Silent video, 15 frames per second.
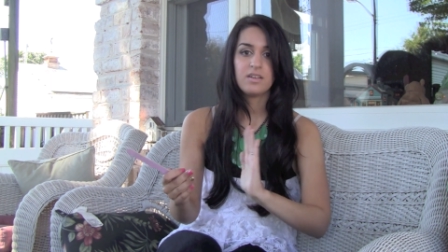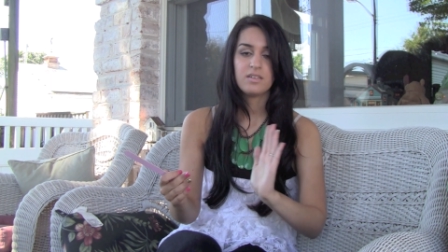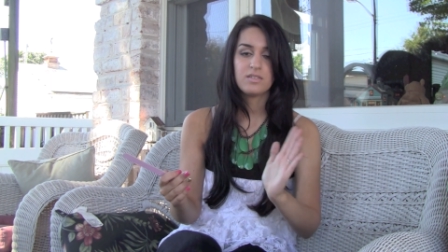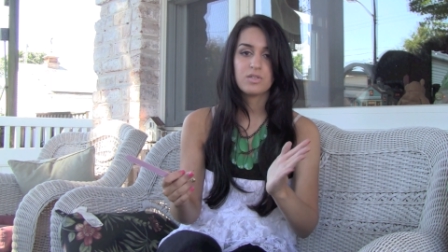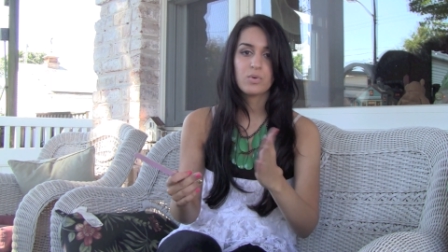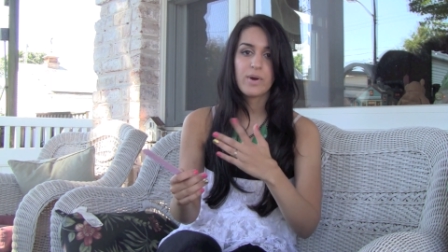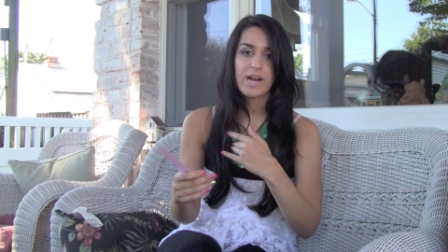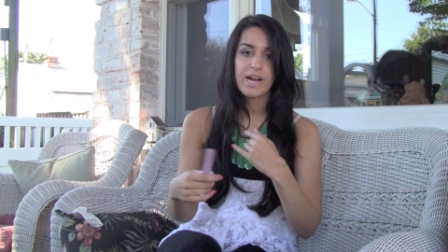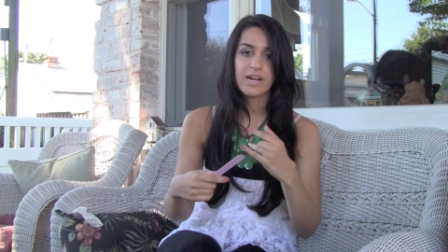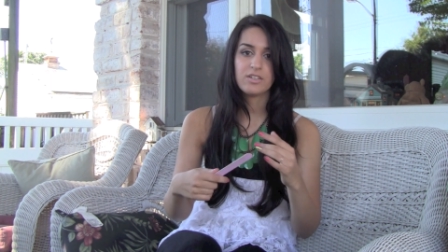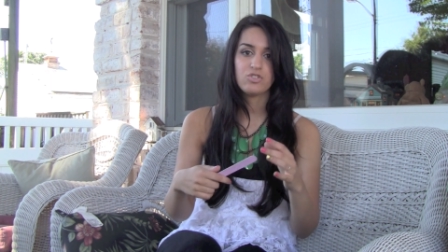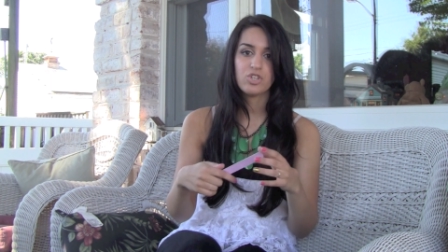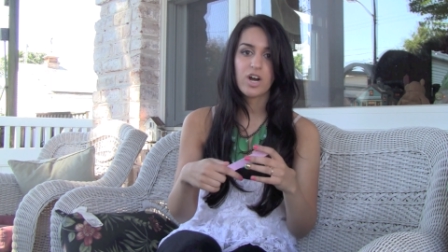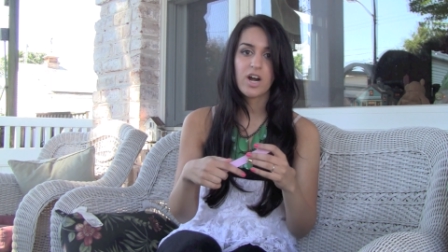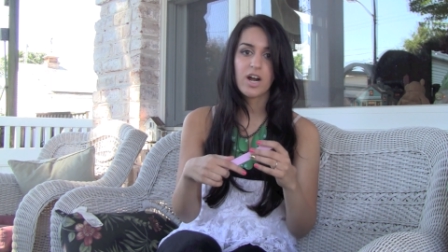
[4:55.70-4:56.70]

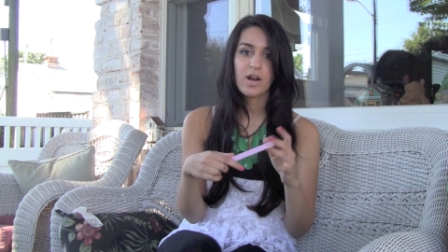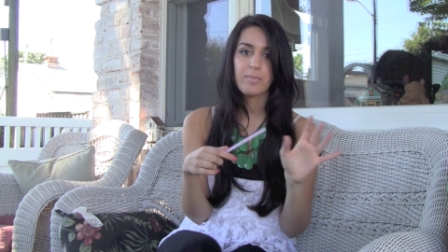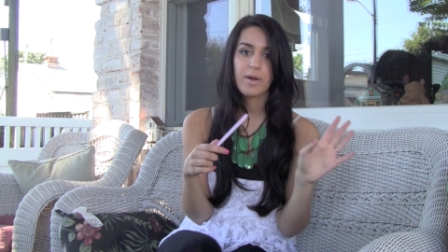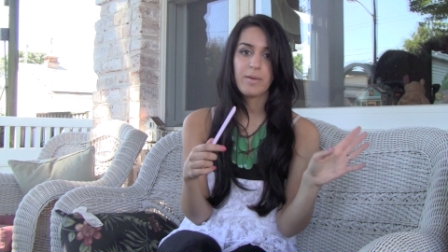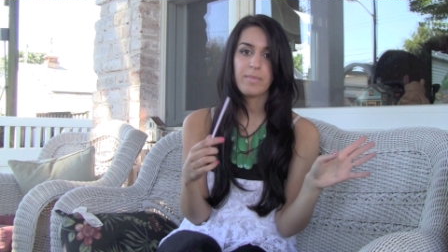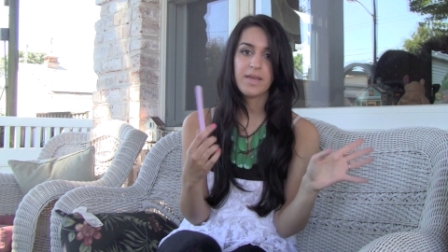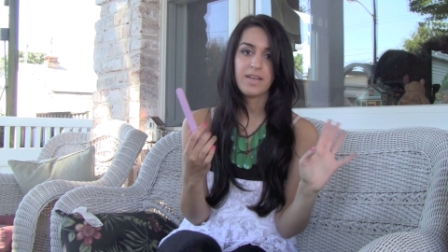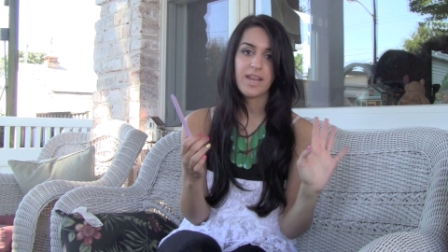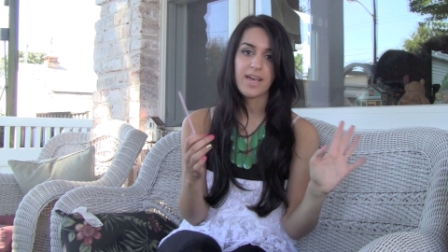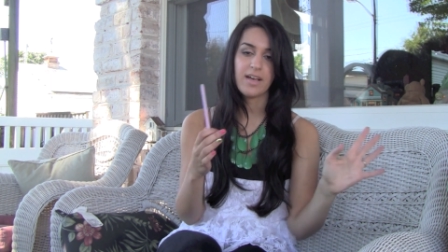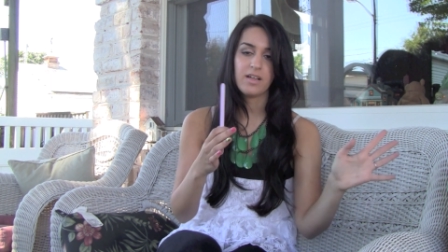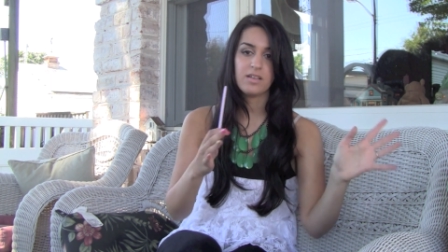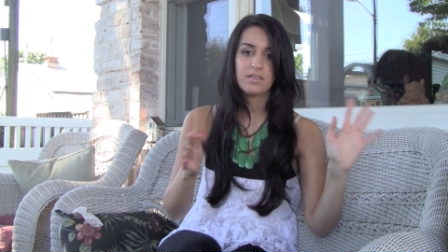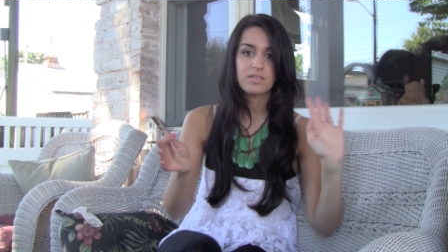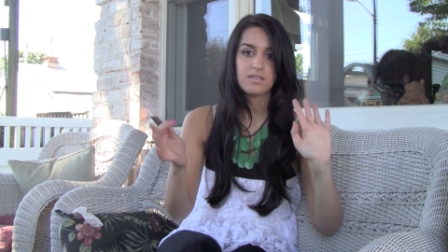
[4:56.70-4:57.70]
square jar by my
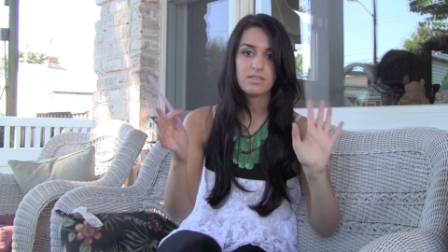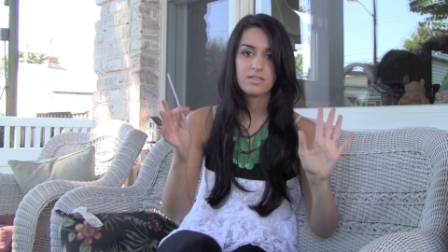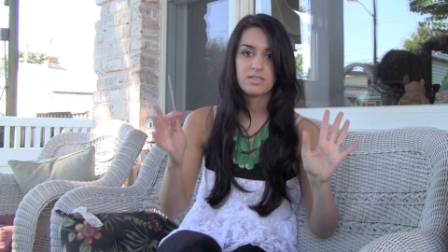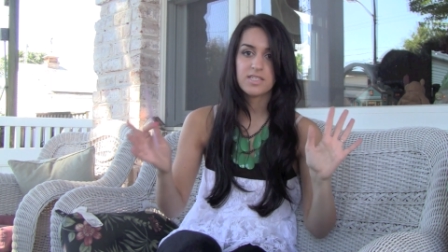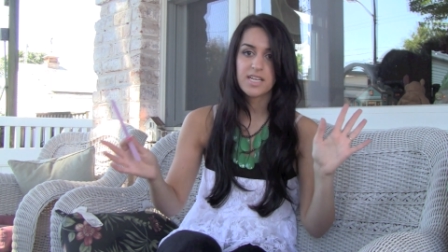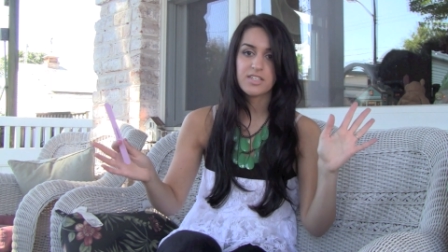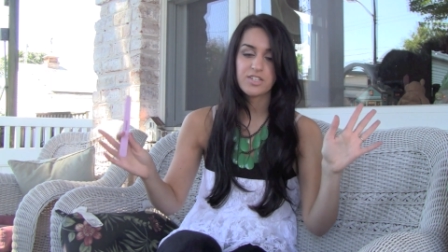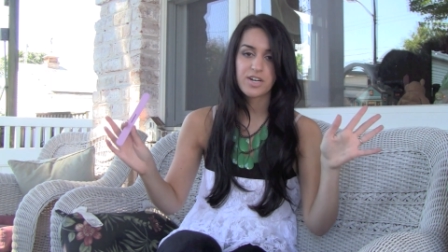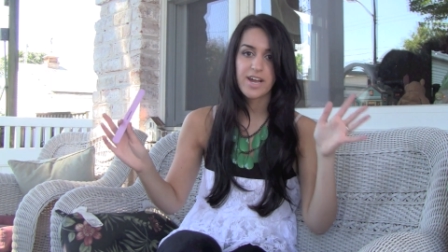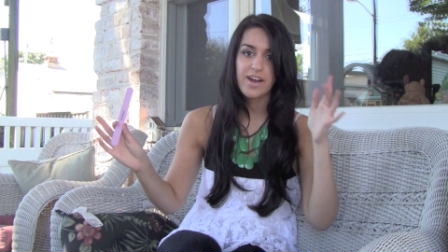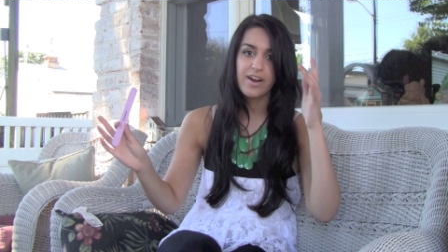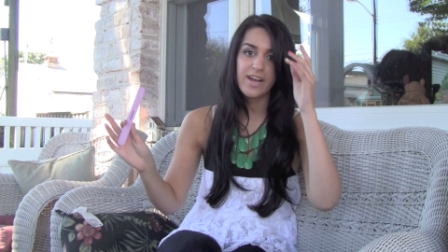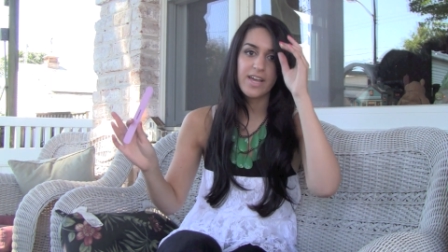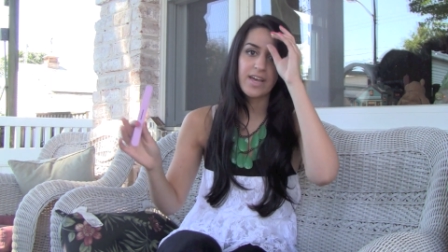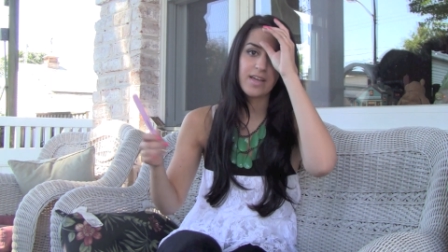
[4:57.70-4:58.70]
nail center
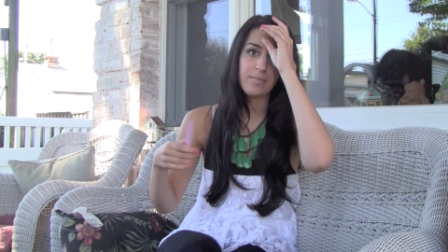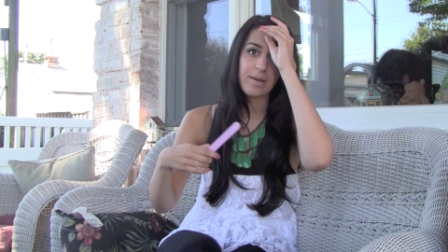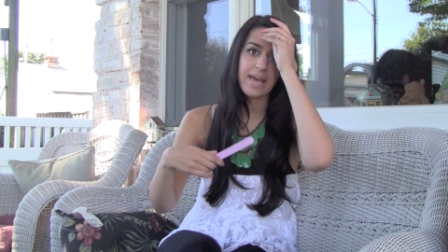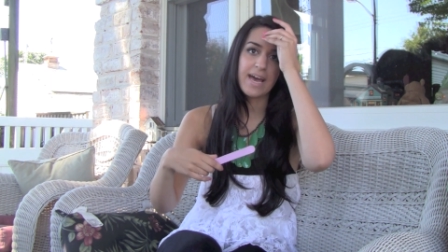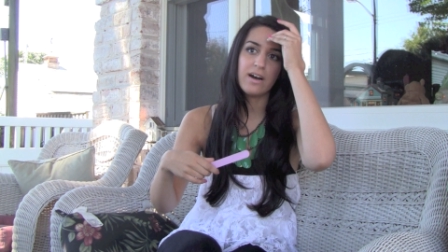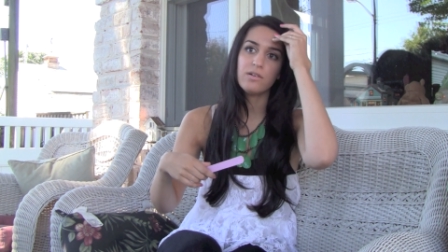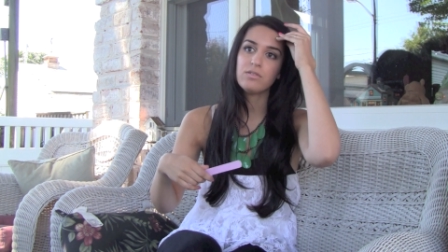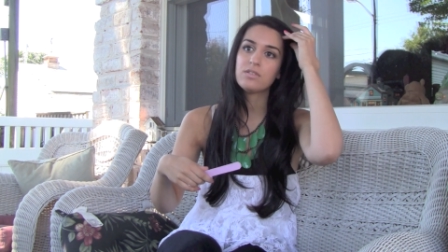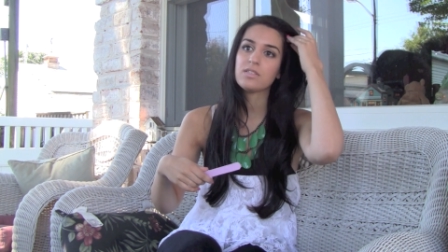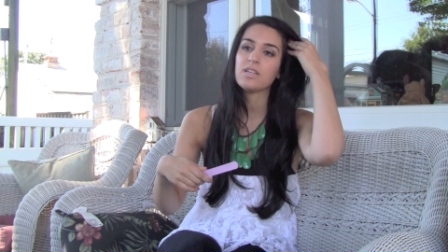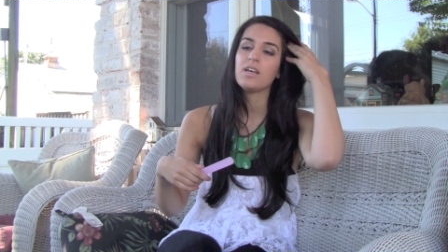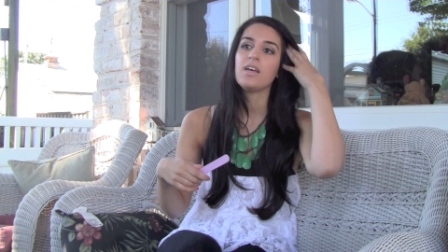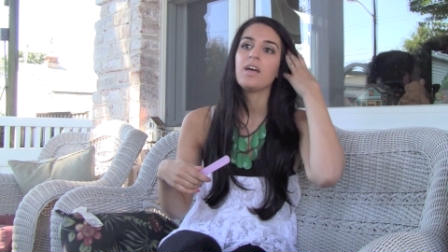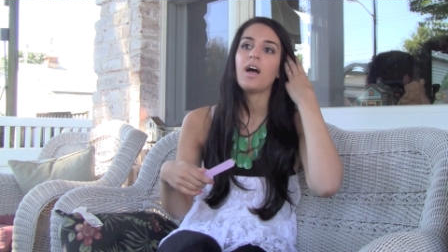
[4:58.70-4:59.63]
area in my house.